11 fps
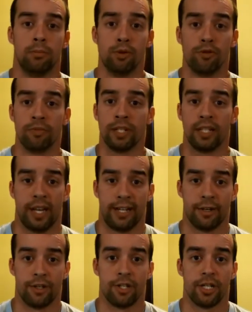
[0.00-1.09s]
movement,
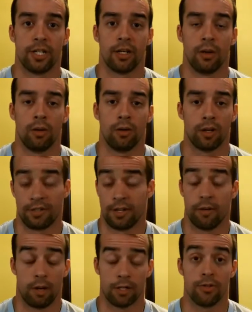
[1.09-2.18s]
energy, because
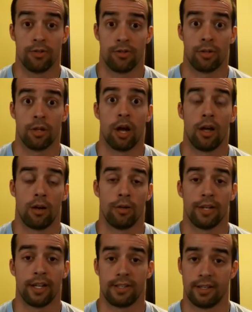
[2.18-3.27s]
I used it a lot
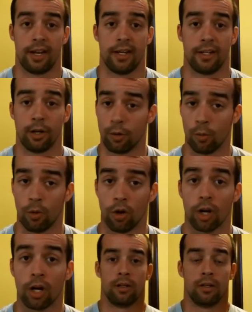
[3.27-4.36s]
on days that I had to go to
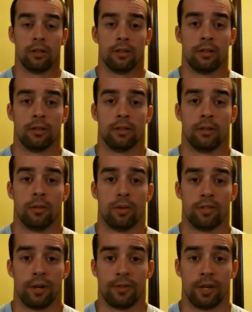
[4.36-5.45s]
work.
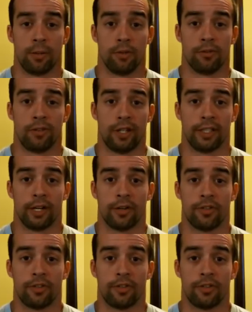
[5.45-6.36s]
Once I was able to finally go